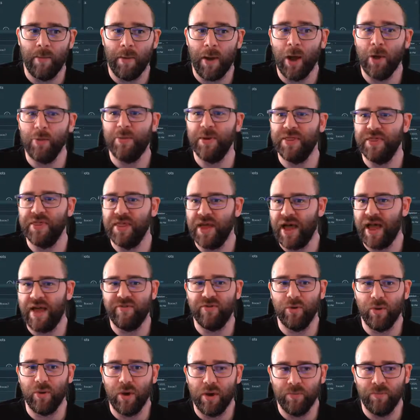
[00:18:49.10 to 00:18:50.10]
hoping that
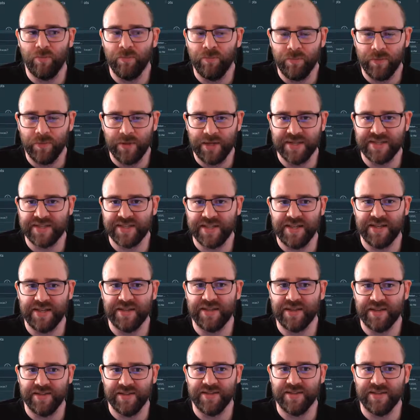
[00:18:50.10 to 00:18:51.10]
everyone listening
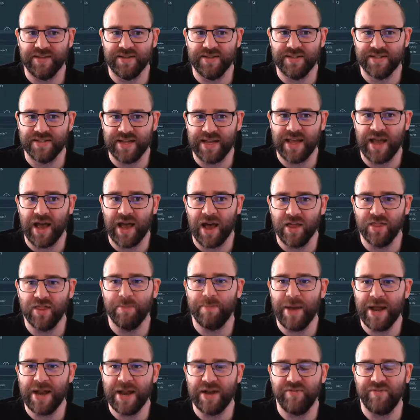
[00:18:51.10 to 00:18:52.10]
can see other
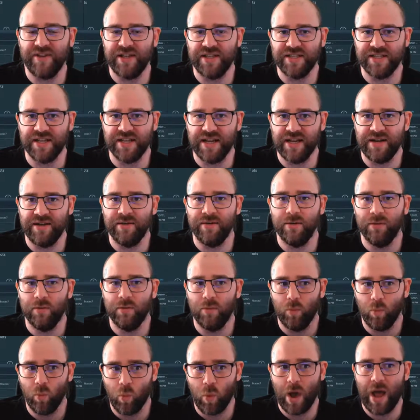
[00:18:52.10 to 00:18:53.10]
benefits in
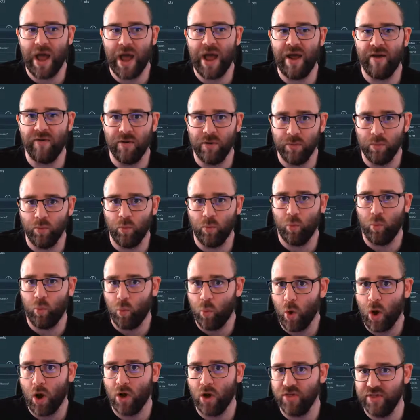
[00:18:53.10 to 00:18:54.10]
where and
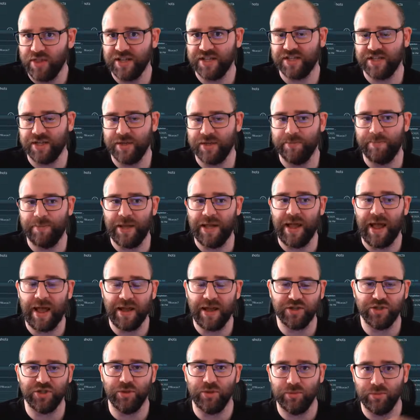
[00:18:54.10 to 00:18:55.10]
what this could be
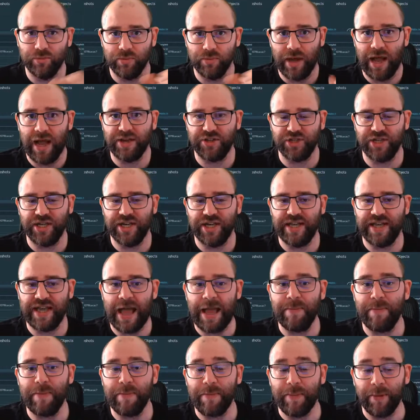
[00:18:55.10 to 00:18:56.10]
actually
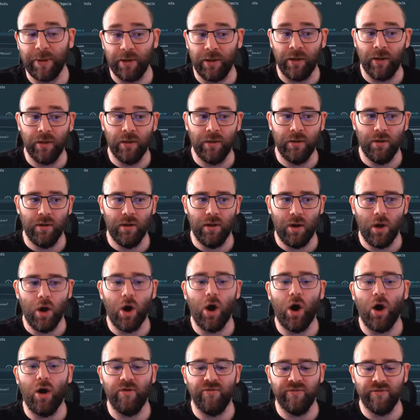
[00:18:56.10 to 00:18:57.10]
capable
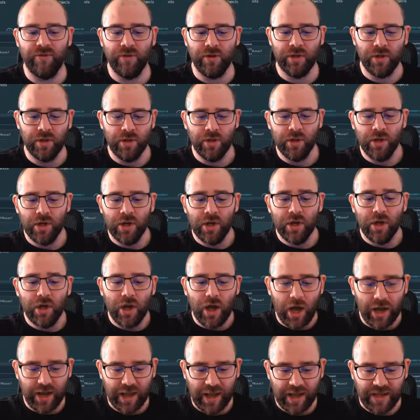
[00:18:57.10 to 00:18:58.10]
of.
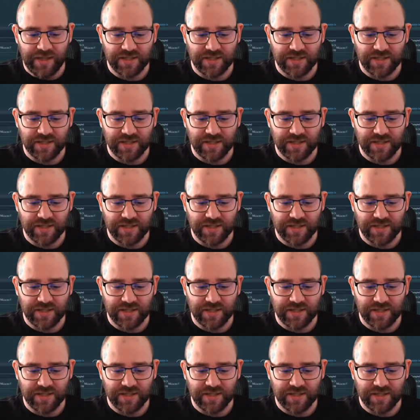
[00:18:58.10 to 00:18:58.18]
Okay,